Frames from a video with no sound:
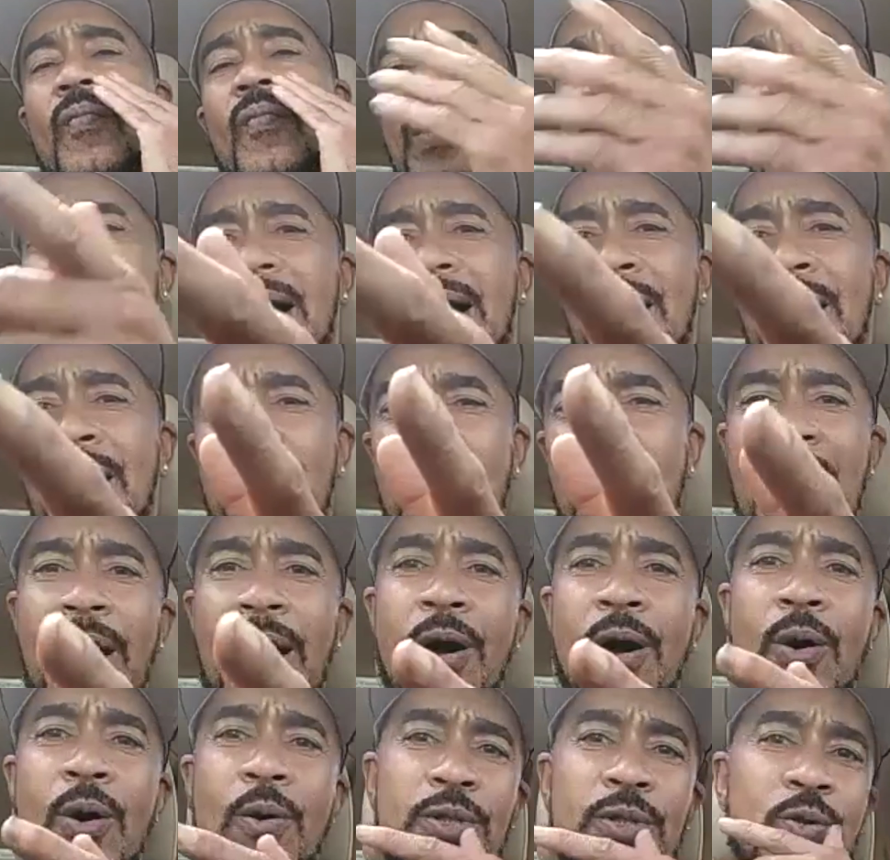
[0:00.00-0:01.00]
I don't know how
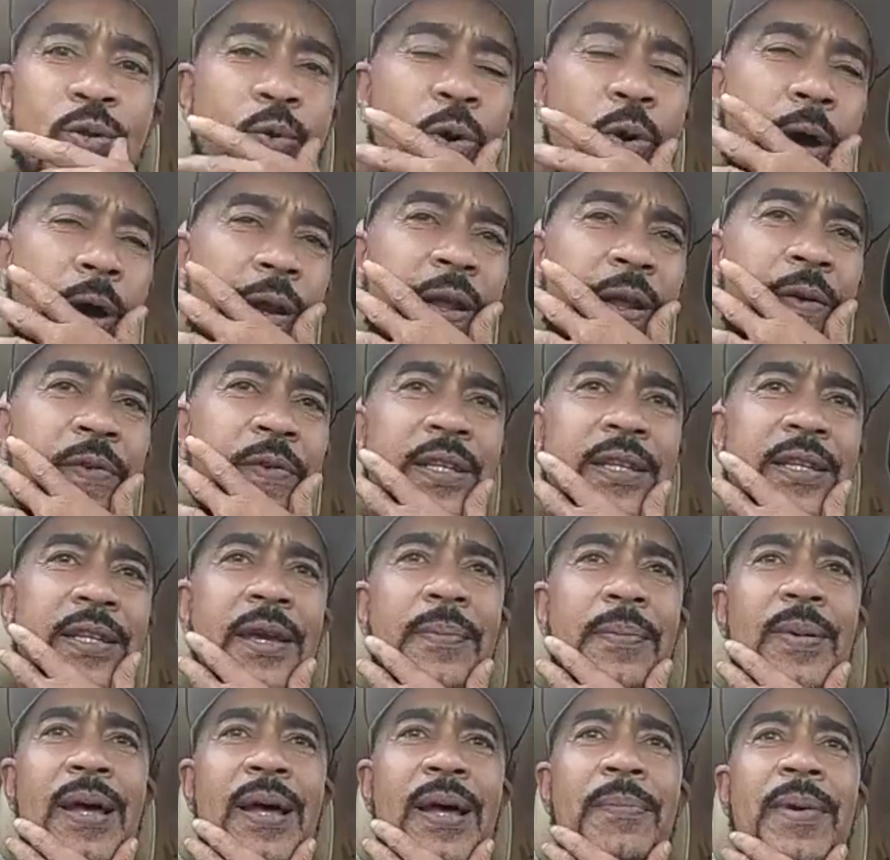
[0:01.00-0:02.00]
old you are and
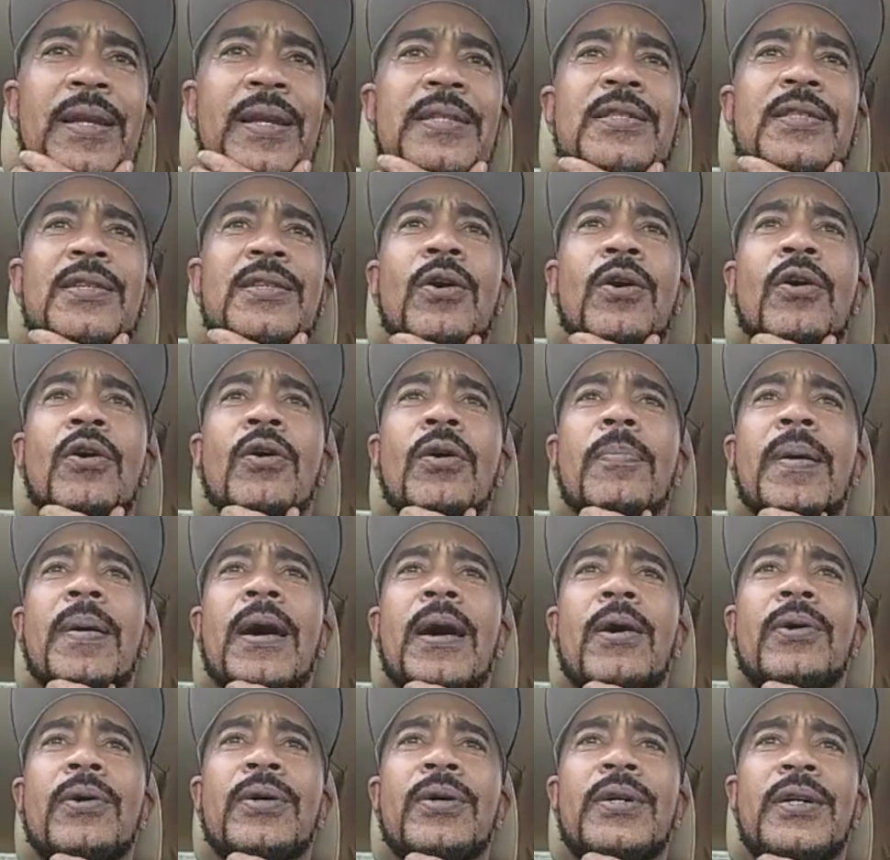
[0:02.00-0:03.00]
everything, but I made a song
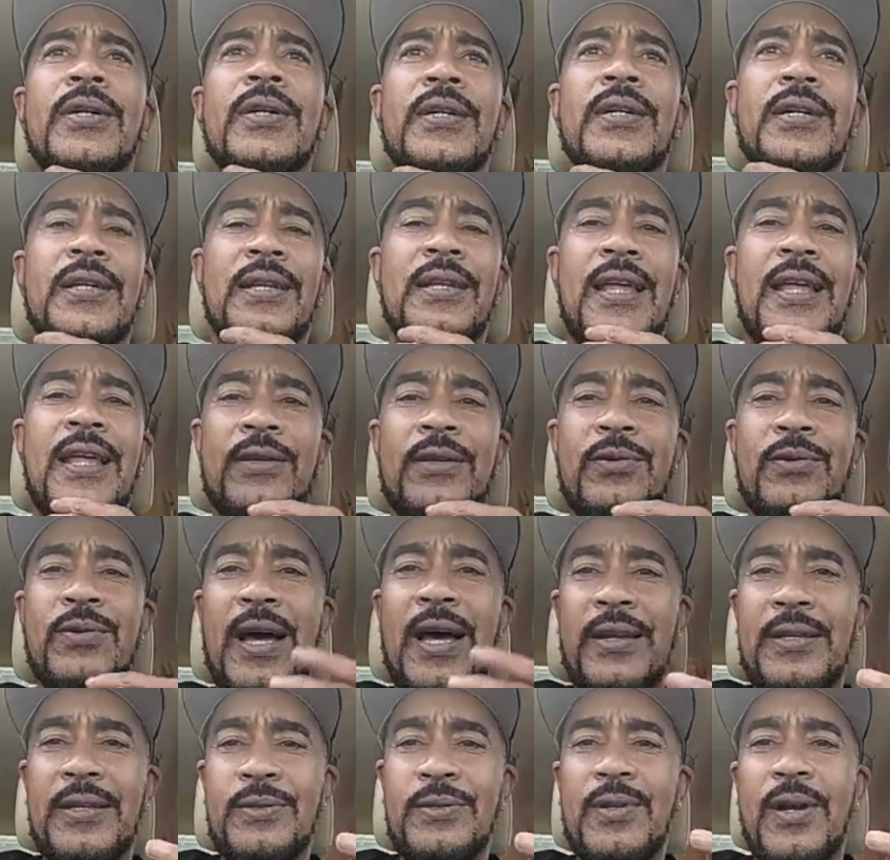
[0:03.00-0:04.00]
about, like, you know how
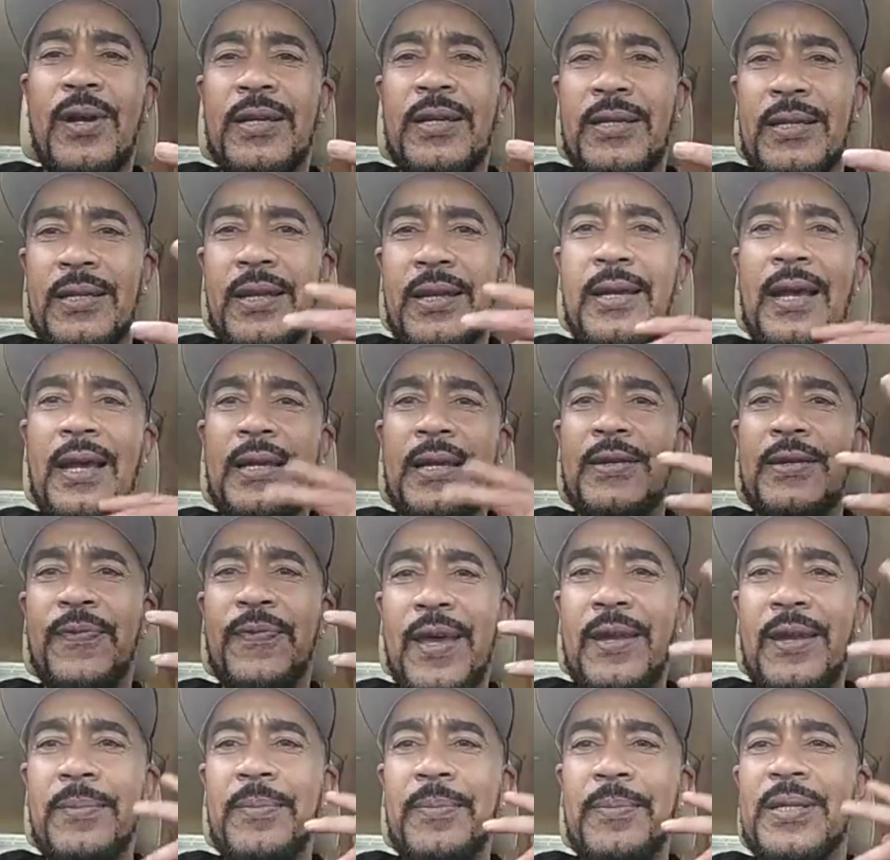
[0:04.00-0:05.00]
you got
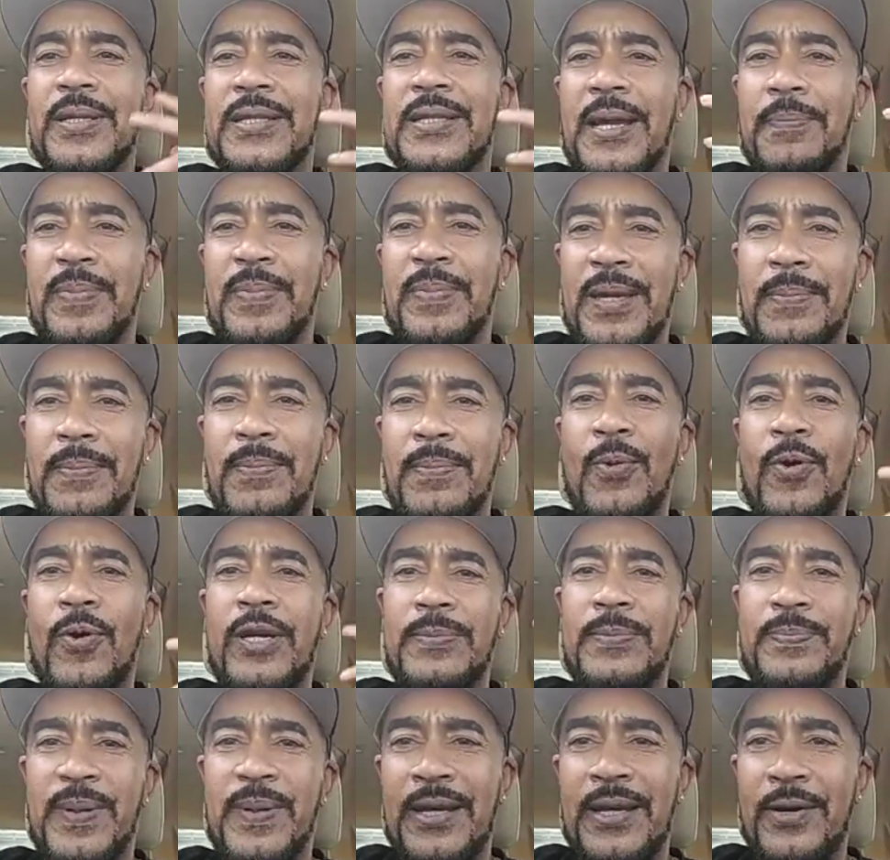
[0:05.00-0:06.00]
different elements like
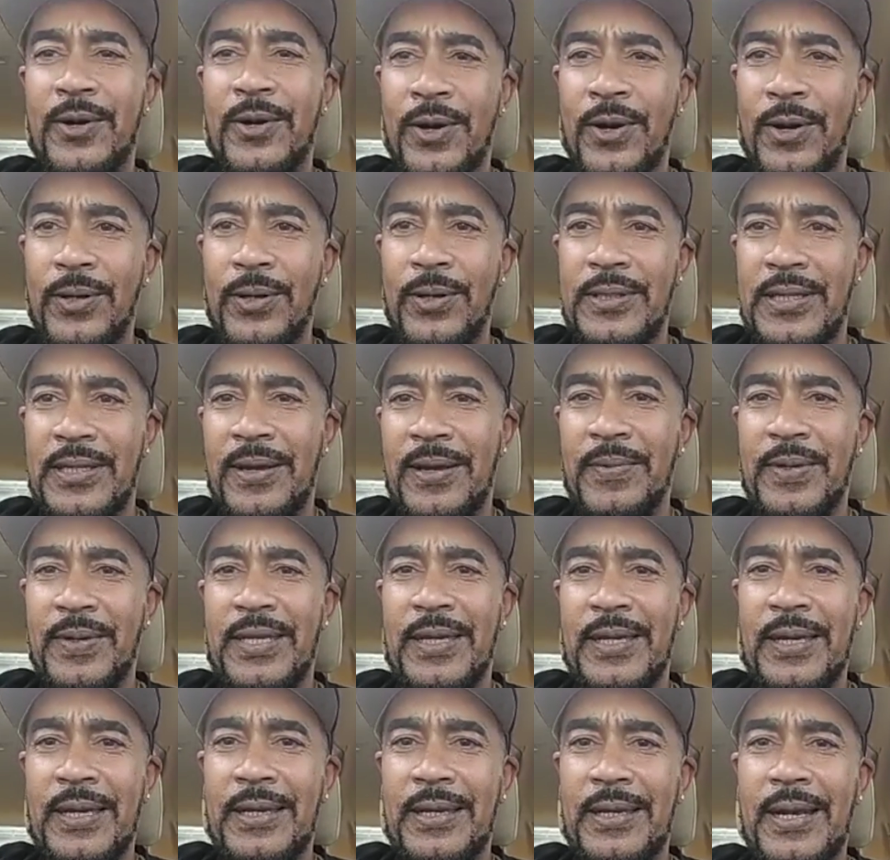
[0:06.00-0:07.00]
B-boys, B-girls and
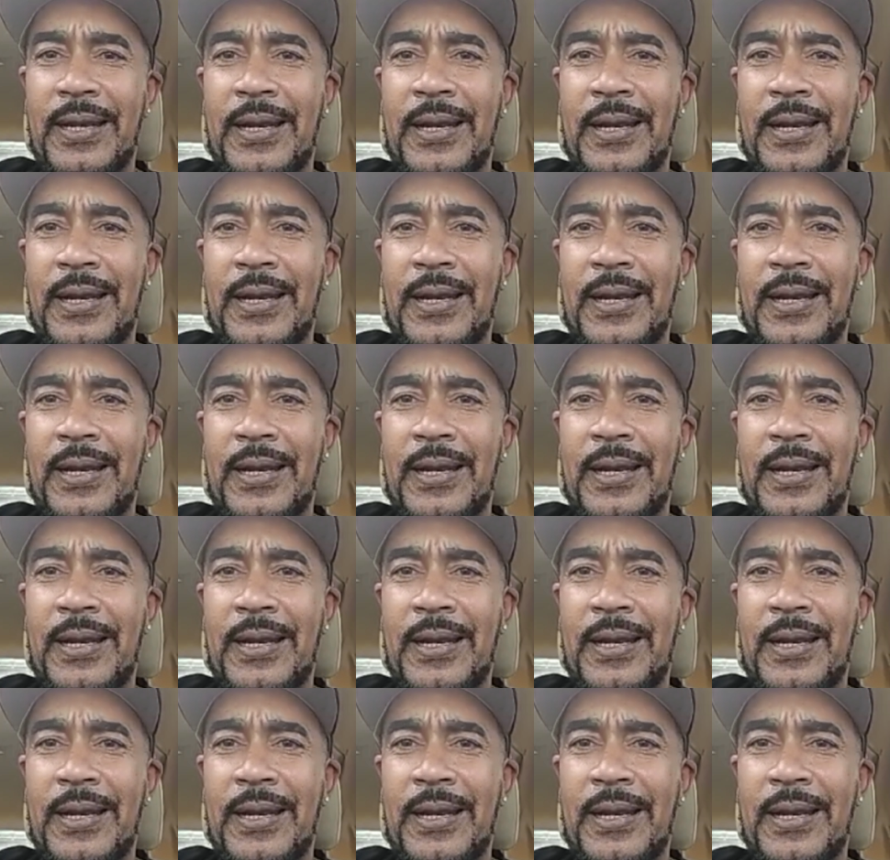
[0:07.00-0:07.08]
everything.